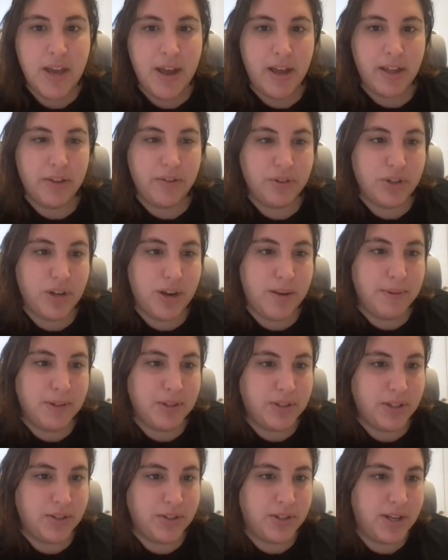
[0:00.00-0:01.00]
and the regime
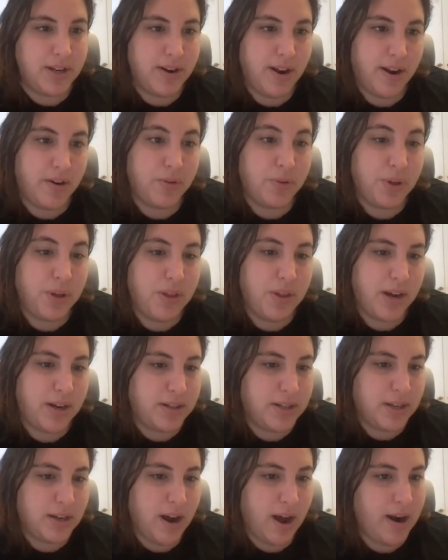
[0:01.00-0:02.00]
insisted not only that it
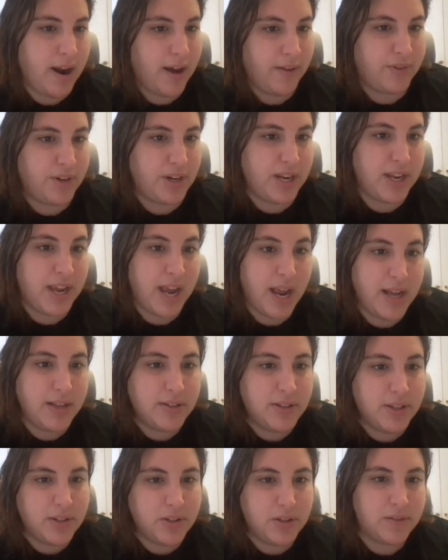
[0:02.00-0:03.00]
did not have any
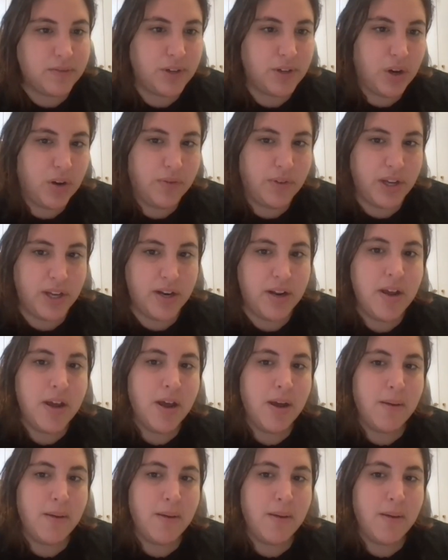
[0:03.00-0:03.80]
cases of COVID,